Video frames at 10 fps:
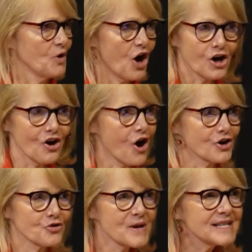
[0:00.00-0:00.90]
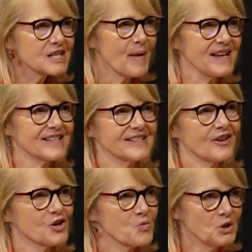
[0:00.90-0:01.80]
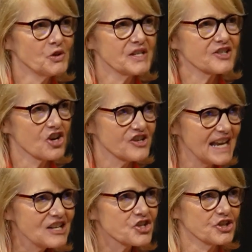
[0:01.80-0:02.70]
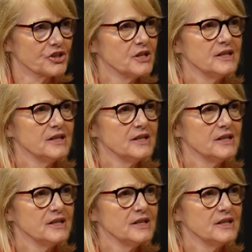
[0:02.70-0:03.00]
our green spaces, our wilderness, our nature,